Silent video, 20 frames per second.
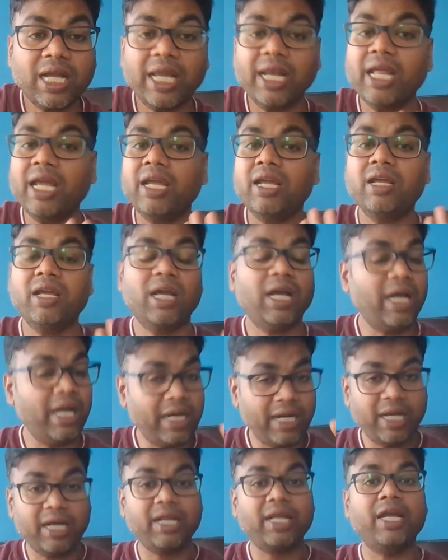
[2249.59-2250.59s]
Can I
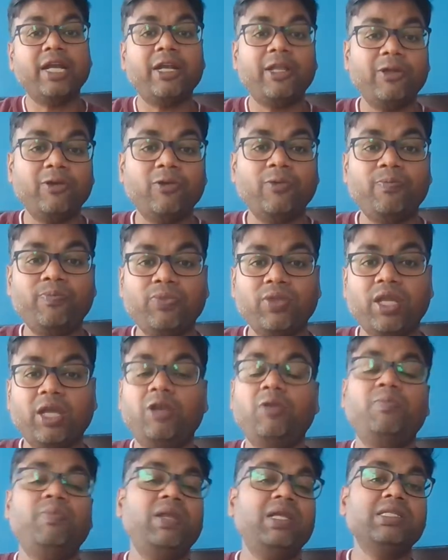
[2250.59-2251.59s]
didn't get you,
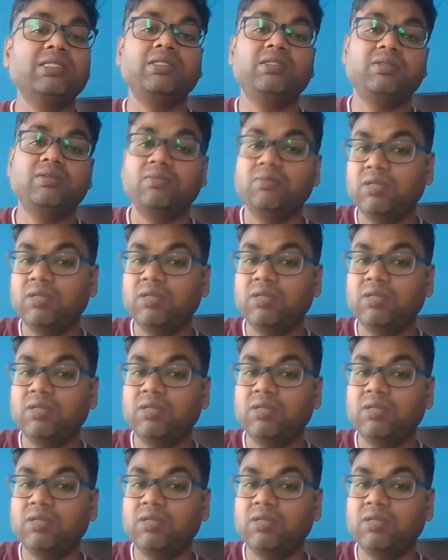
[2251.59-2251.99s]
can you please